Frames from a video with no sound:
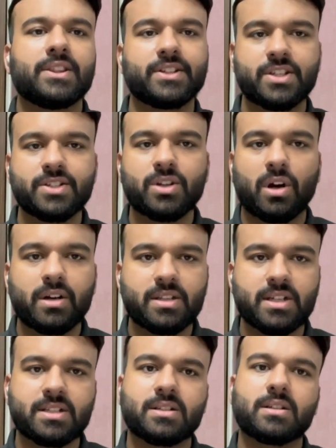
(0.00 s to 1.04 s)
This is not
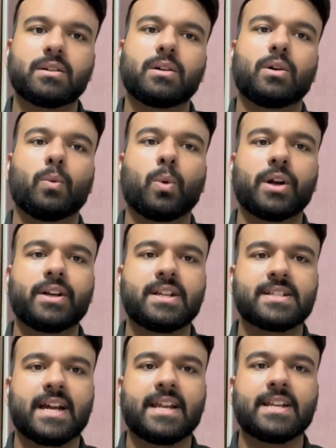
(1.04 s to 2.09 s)
just what
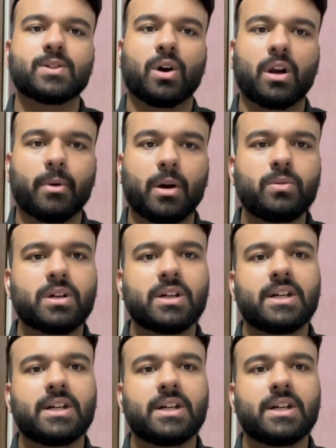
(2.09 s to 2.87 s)
design is all about.